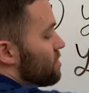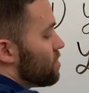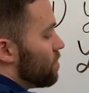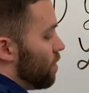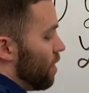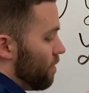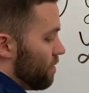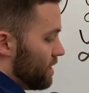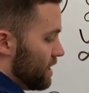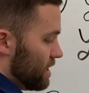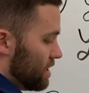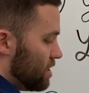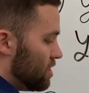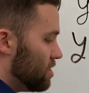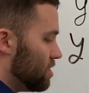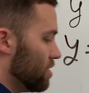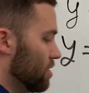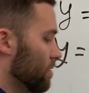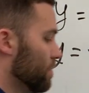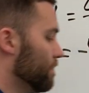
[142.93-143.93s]
So what we need to
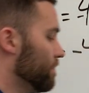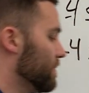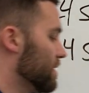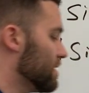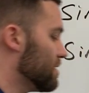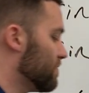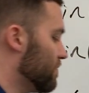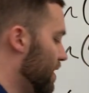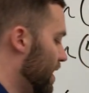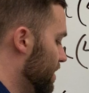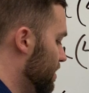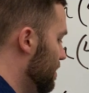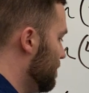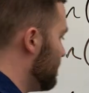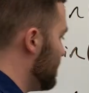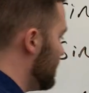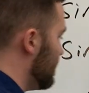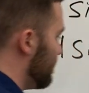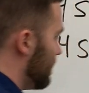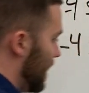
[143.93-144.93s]
do is find the
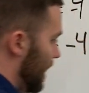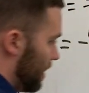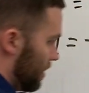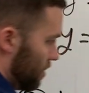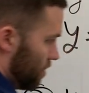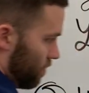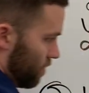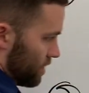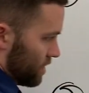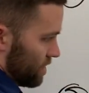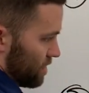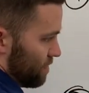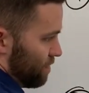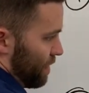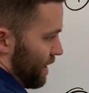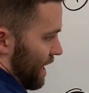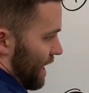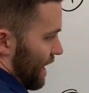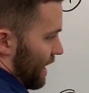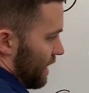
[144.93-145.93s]
b value, which is
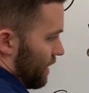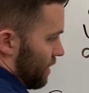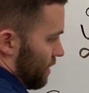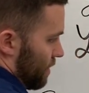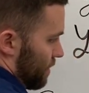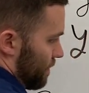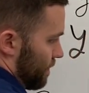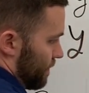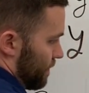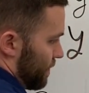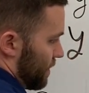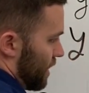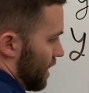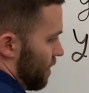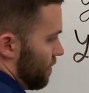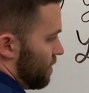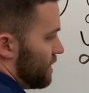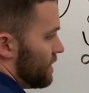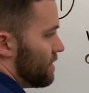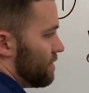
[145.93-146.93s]
pi,
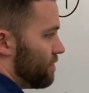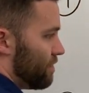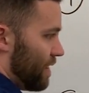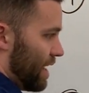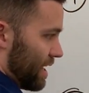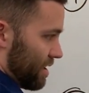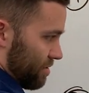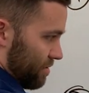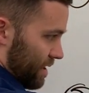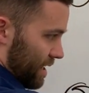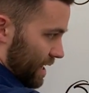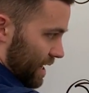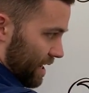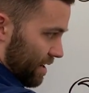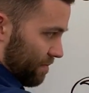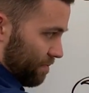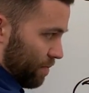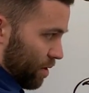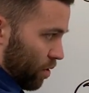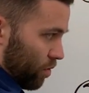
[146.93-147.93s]
and we need to factor that
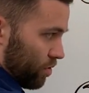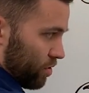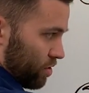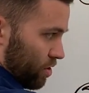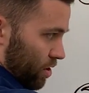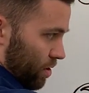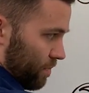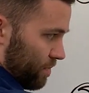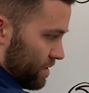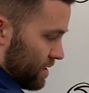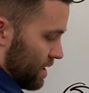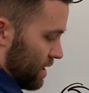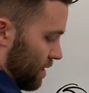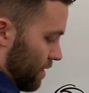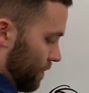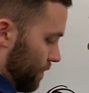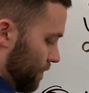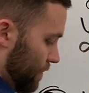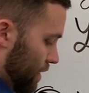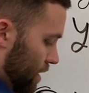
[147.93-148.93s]
out of both terms
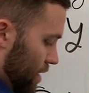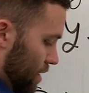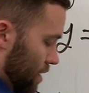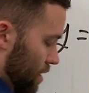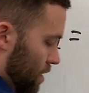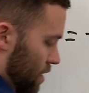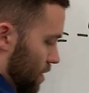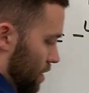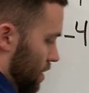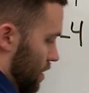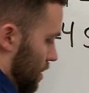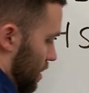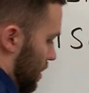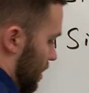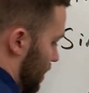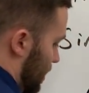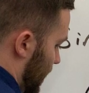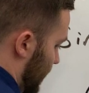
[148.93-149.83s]
here. Now,